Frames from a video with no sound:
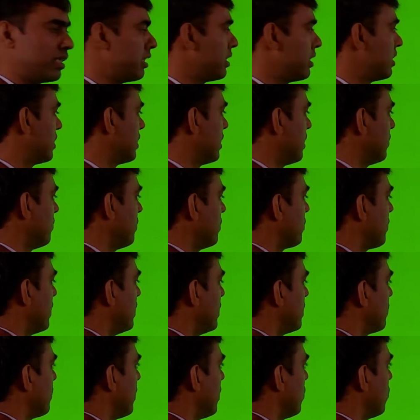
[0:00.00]
then we find the
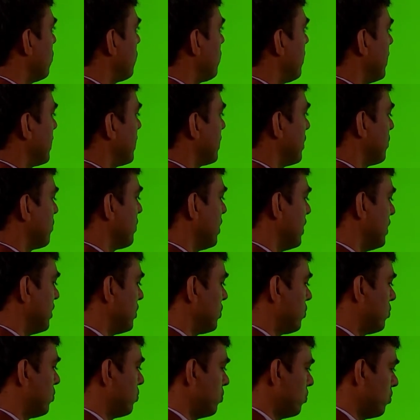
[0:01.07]
value of xn minus
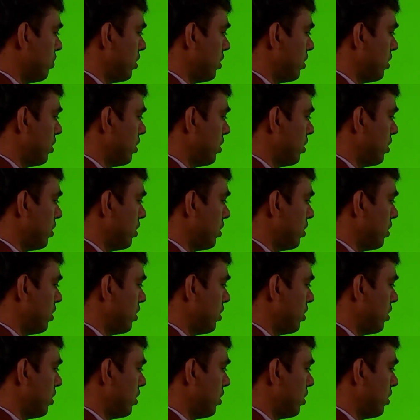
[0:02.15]
2,